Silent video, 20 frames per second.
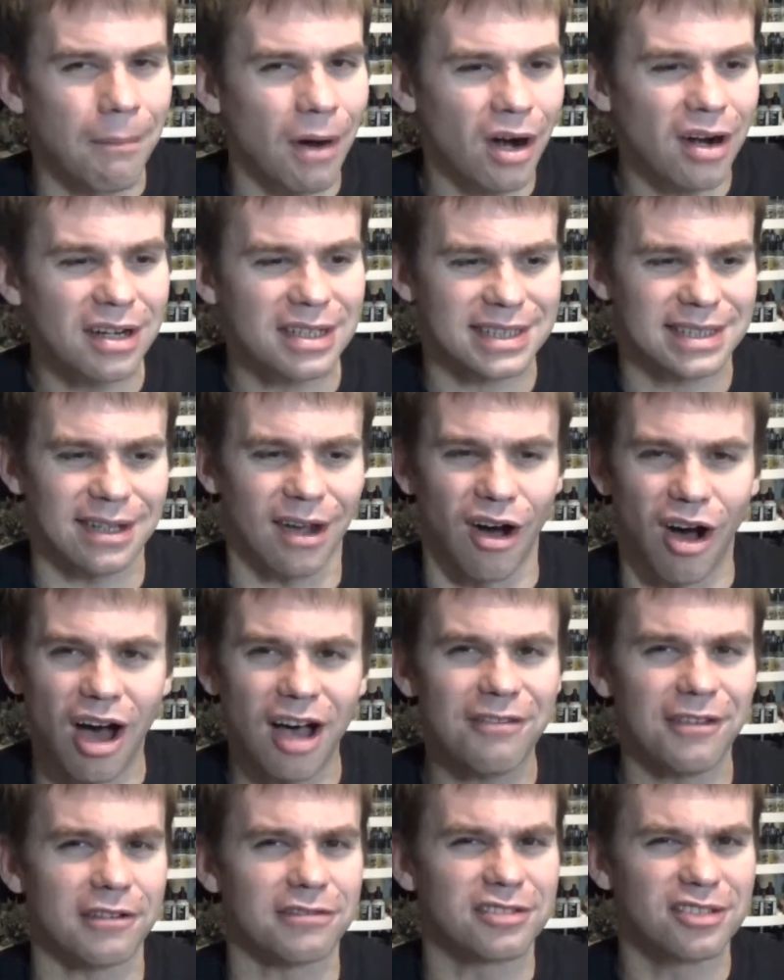marks
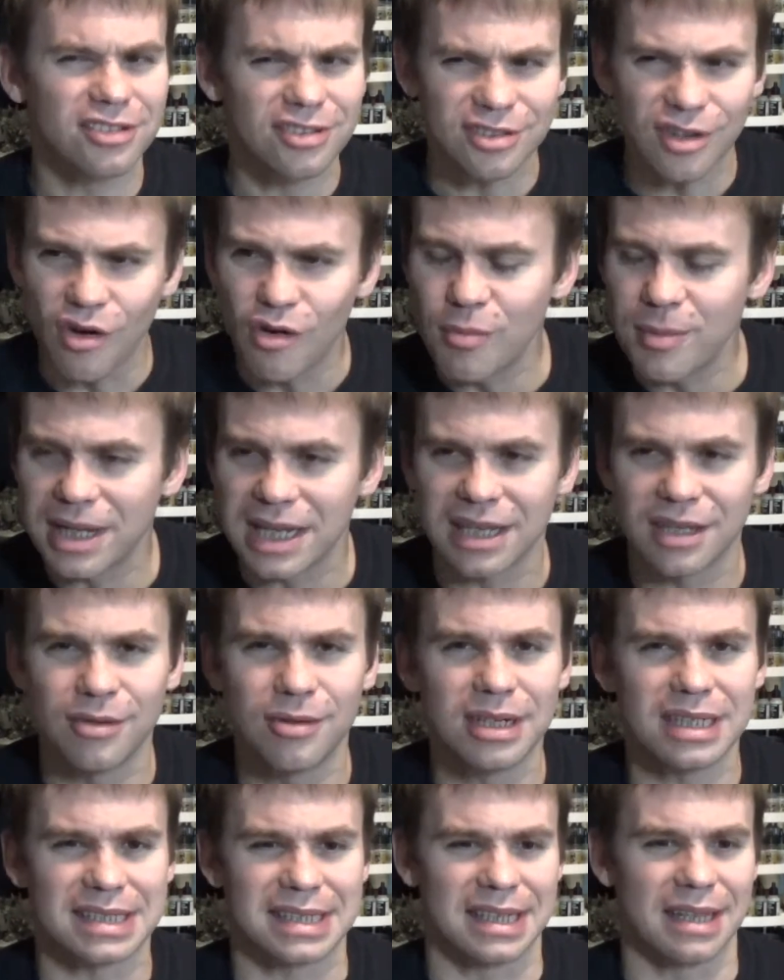off of so many
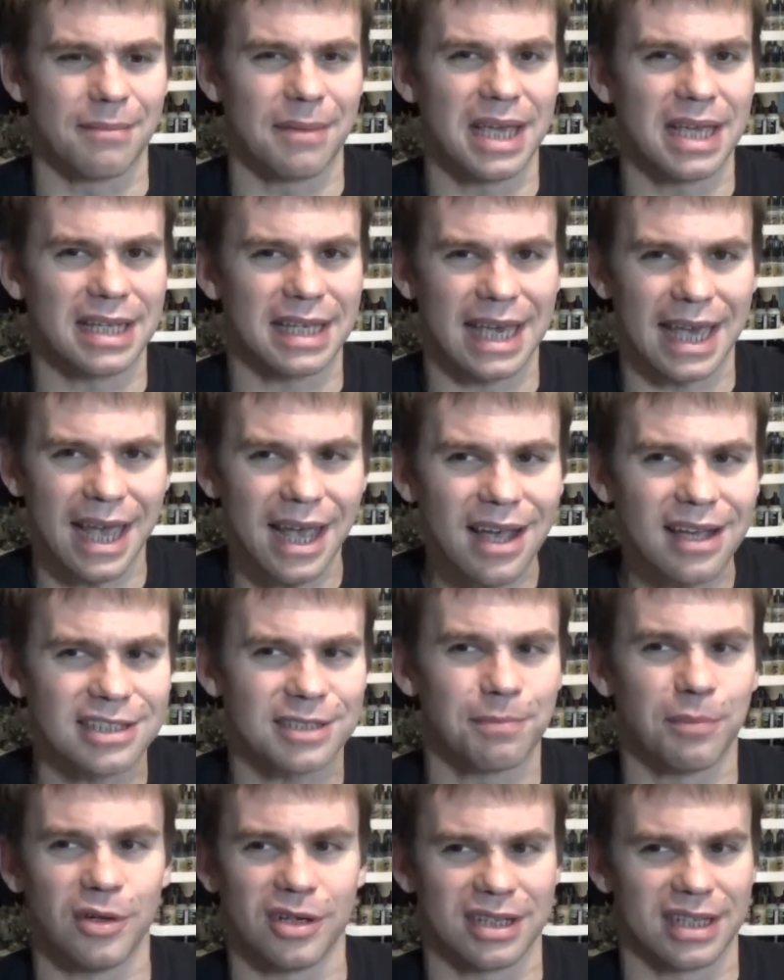units in the main
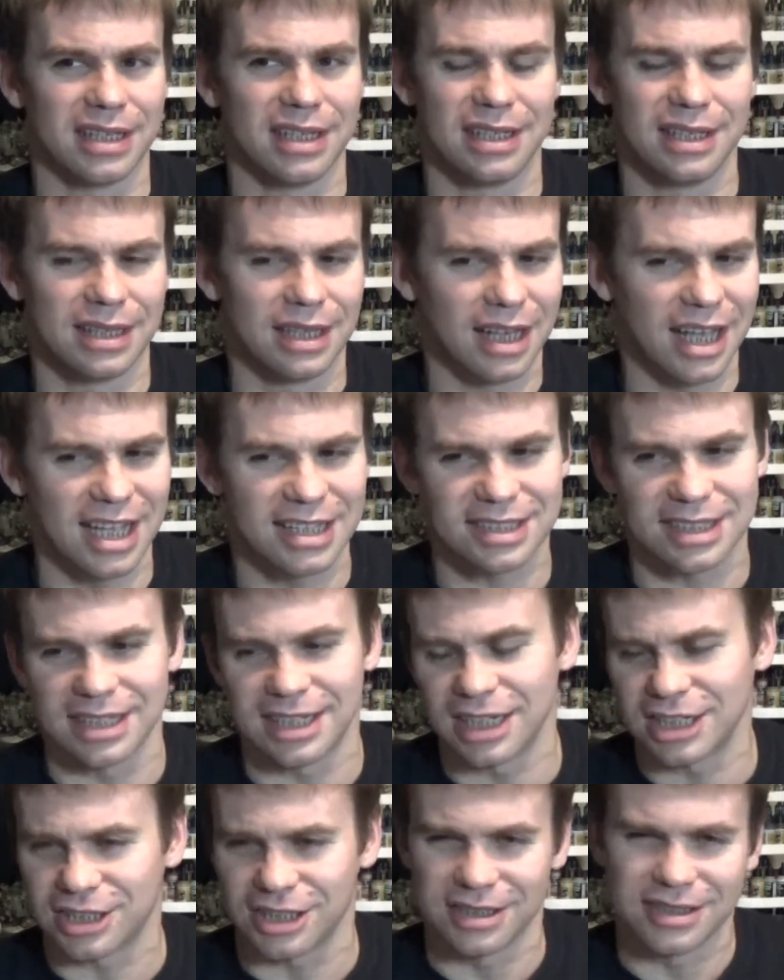Chaos book in the last
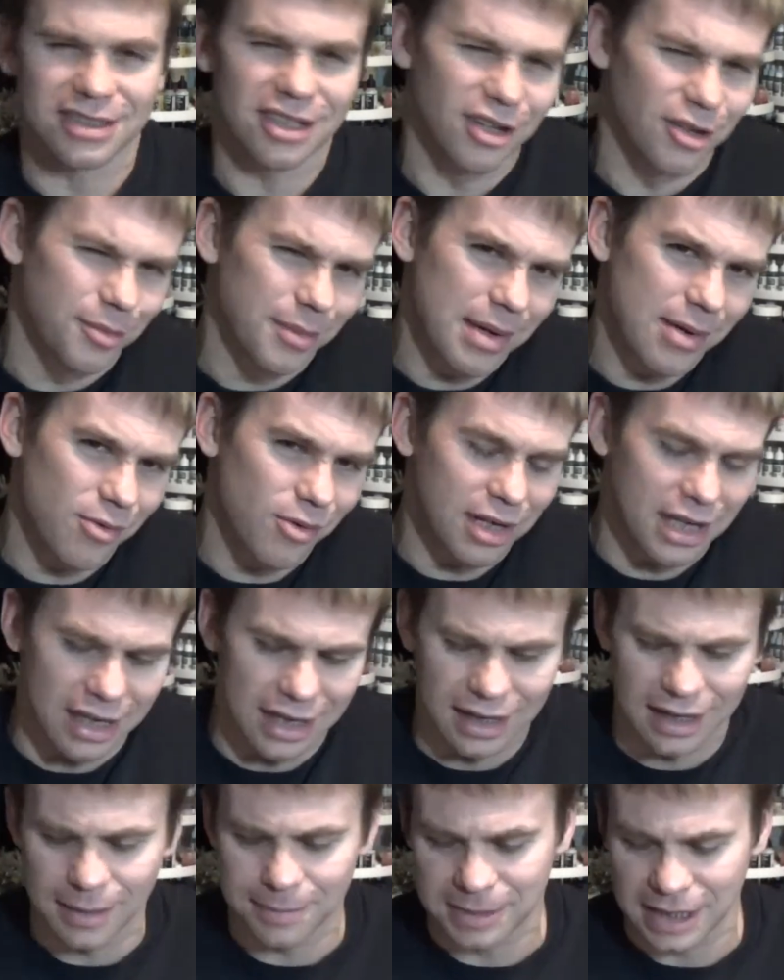edition, so maybe we'll get
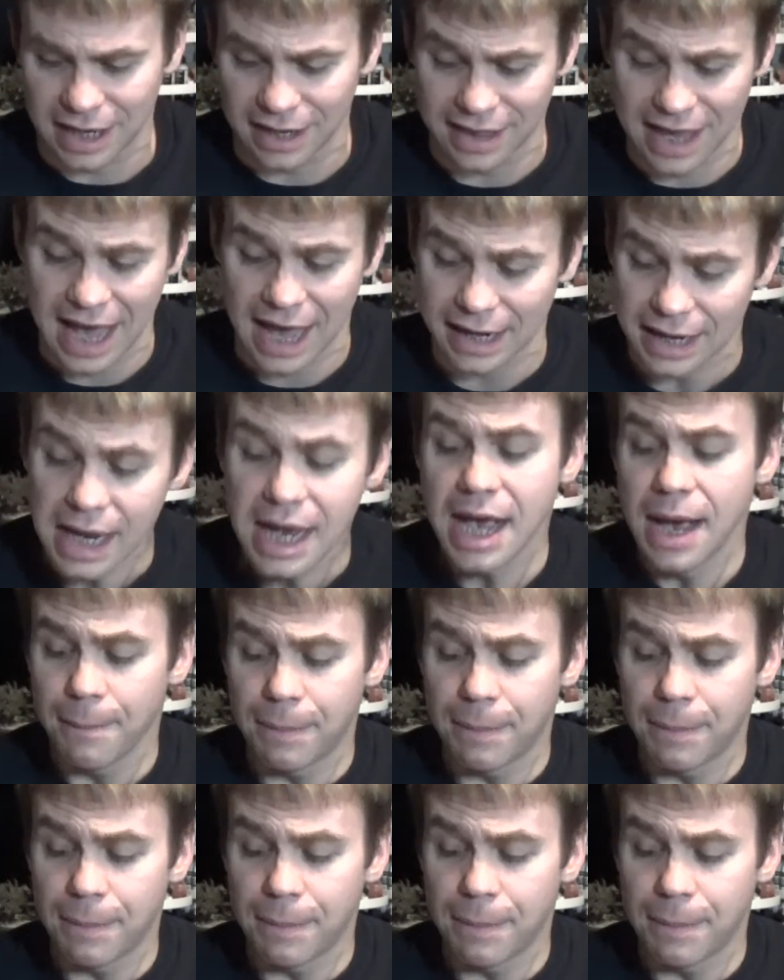an update of that.